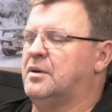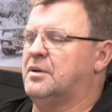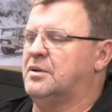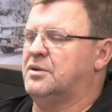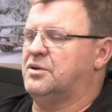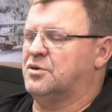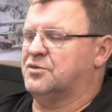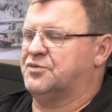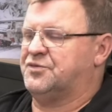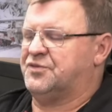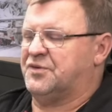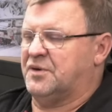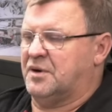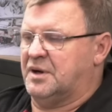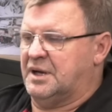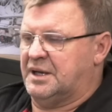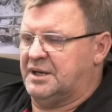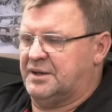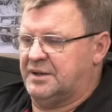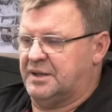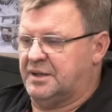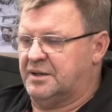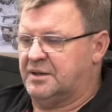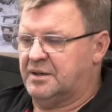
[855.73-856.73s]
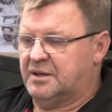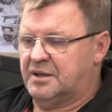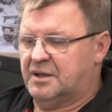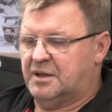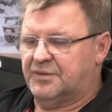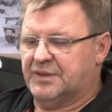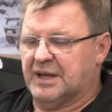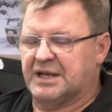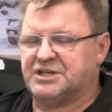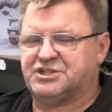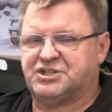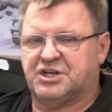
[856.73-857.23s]
You'll find that
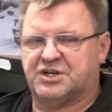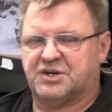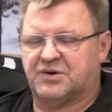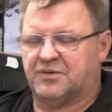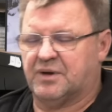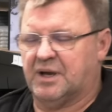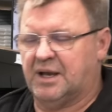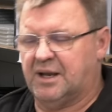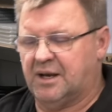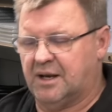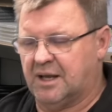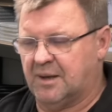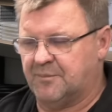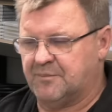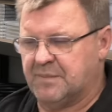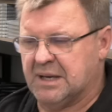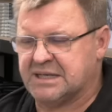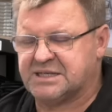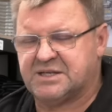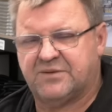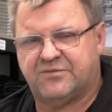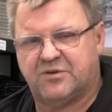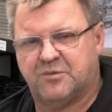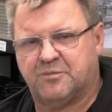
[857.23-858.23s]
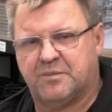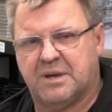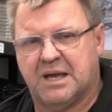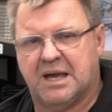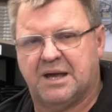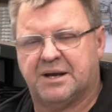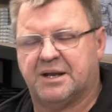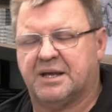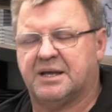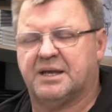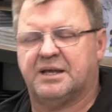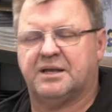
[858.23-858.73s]
they generate a massive
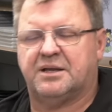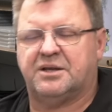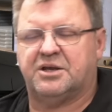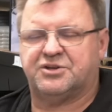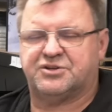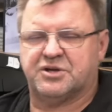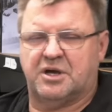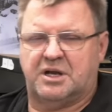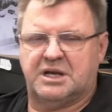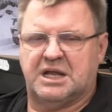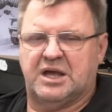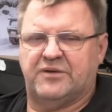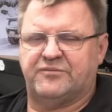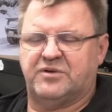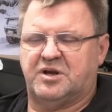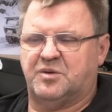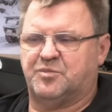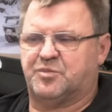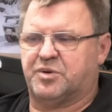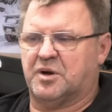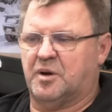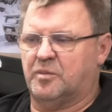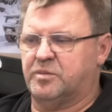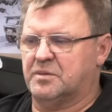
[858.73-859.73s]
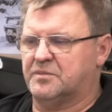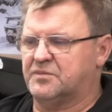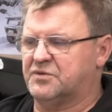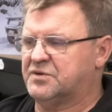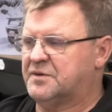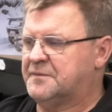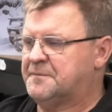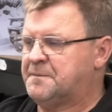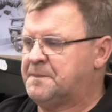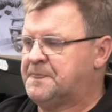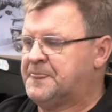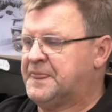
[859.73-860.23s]
amount of heat, you don't have any problems.
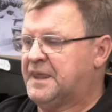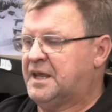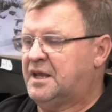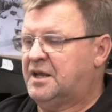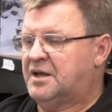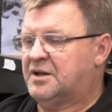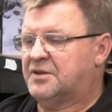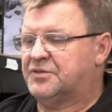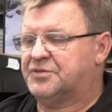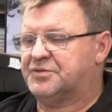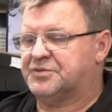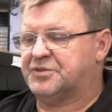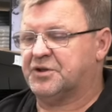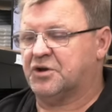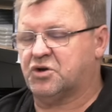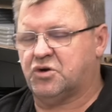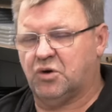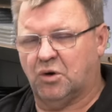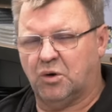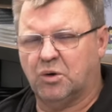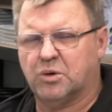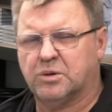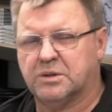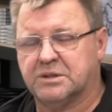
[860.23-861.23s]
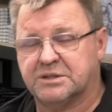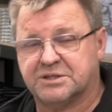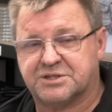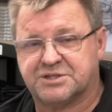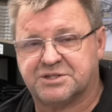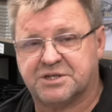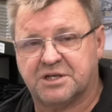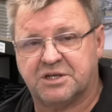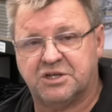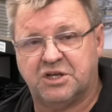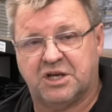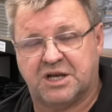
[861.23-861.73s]
The coolest
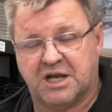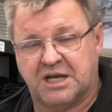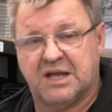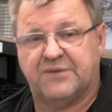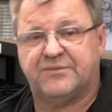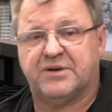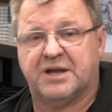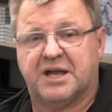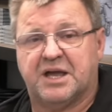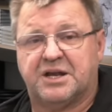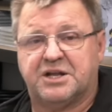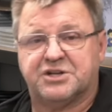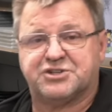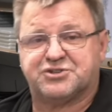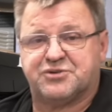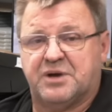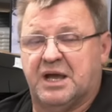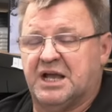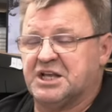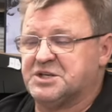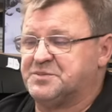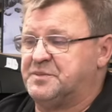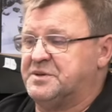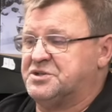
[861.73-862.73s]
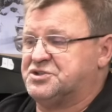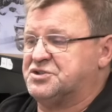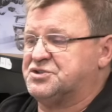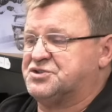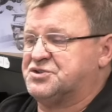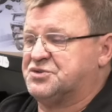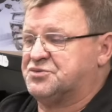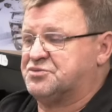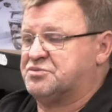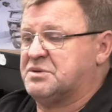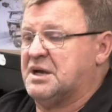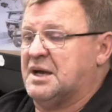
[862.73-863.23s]
you can ever get a transmission
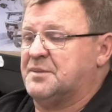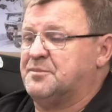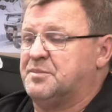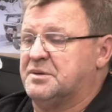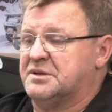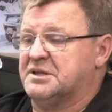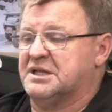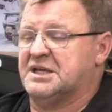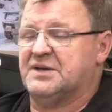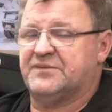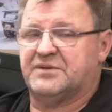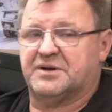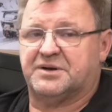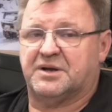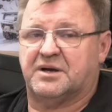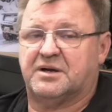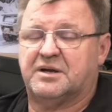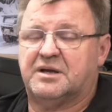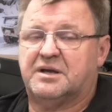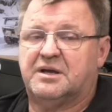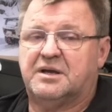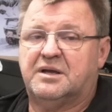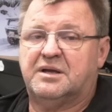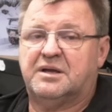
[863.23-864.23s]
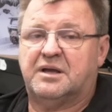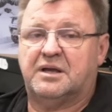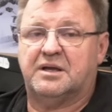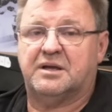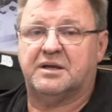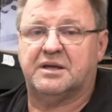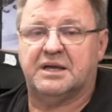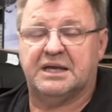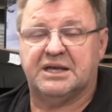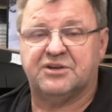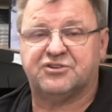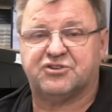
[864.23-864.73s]
to run, believe it or not,
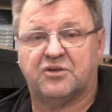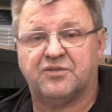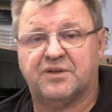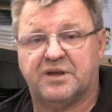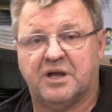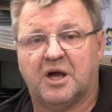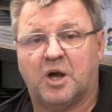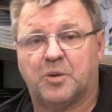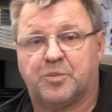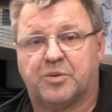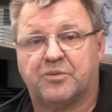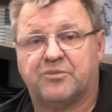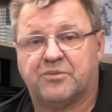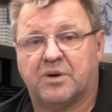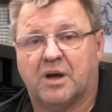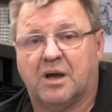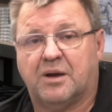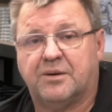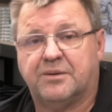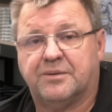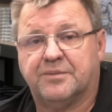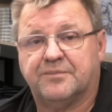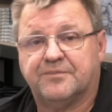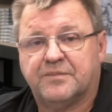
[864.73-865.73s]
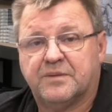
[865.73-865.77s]
is on the open road.